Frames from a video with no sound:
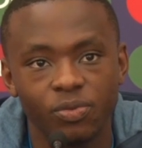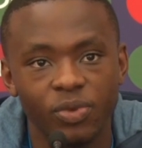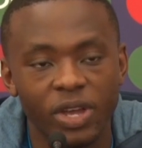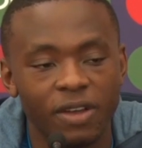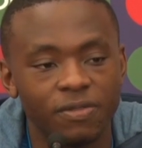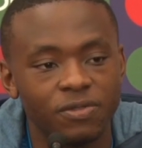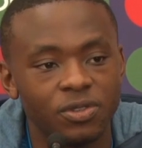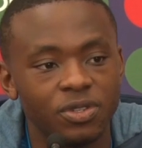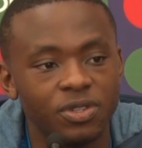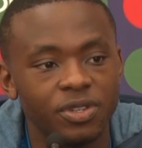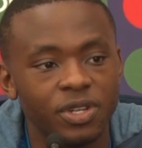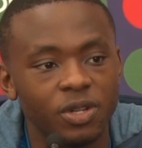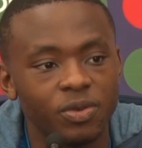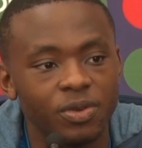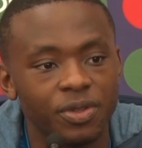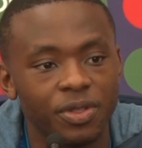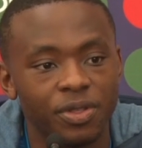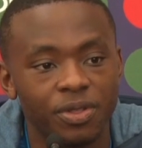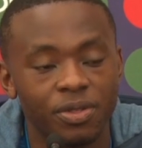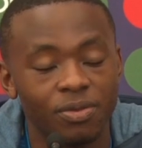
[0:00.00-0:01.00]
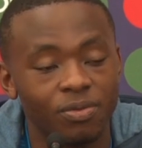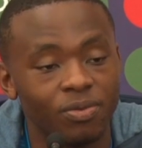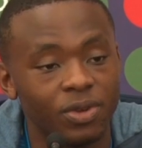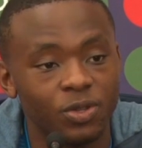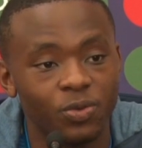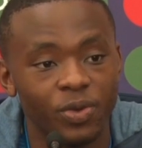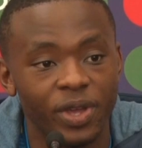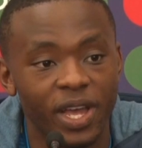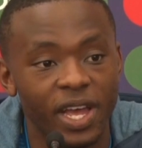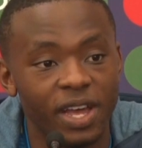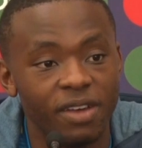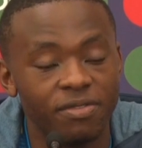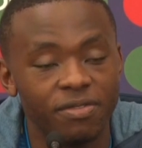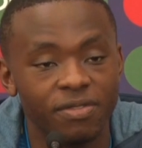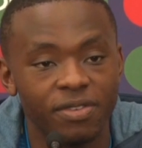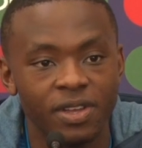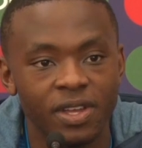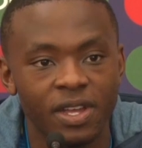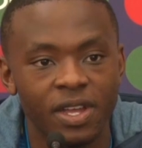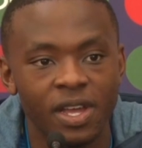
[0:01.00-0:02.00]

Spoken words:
we have to deal with what we have.